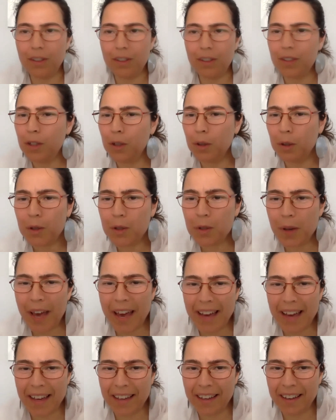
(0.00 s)
the slow to
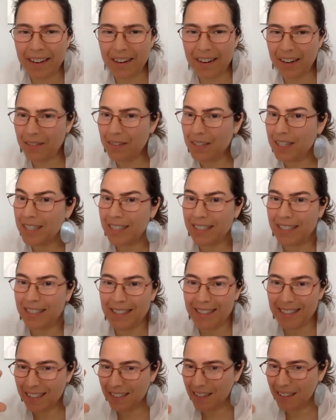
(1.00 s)
anger, which
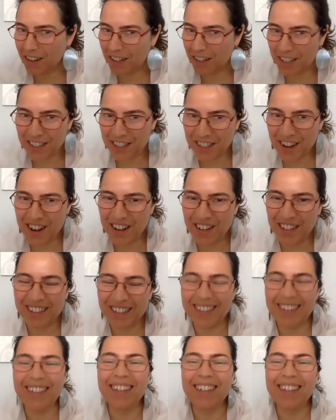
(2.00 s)
is our song,